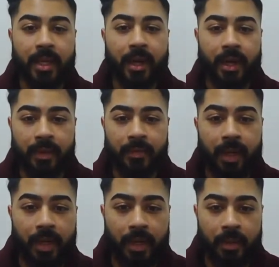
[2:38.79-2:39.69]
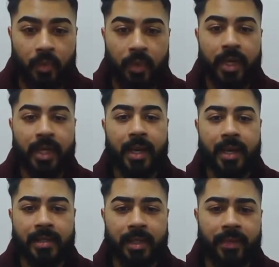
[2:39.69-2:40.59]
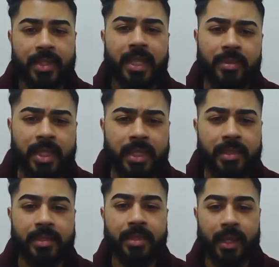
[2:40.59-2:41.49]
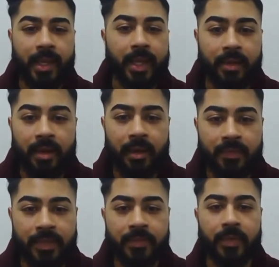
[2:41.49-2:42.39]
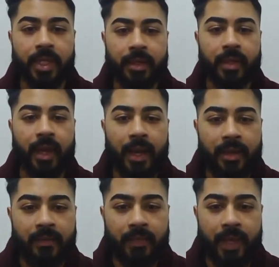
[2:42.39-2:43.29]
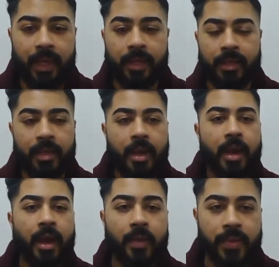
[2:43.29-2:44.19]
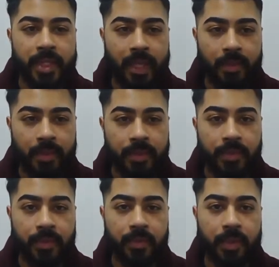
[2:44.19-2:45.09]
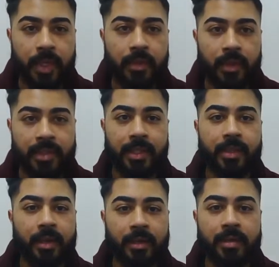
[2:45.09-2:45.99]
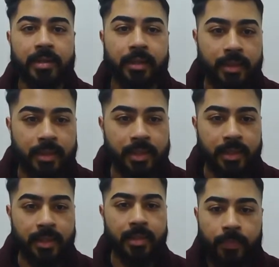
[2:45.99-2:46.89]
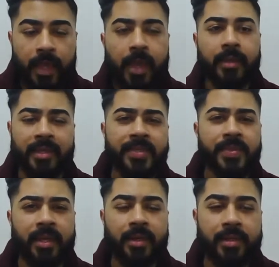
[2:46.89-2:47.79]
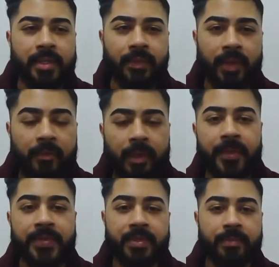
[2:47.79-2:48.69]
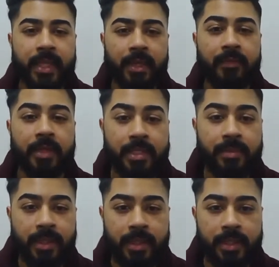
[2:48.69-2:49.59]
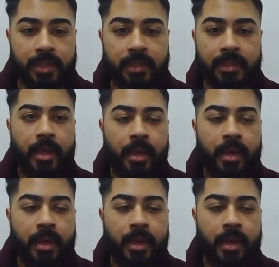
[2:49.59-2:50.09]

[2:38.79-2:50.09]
I um, worked as a receptionist in psychiatric office for a year and a half, and I was able to work alongside doctors and nurses. And this was honestly one of my most meaningful experiences.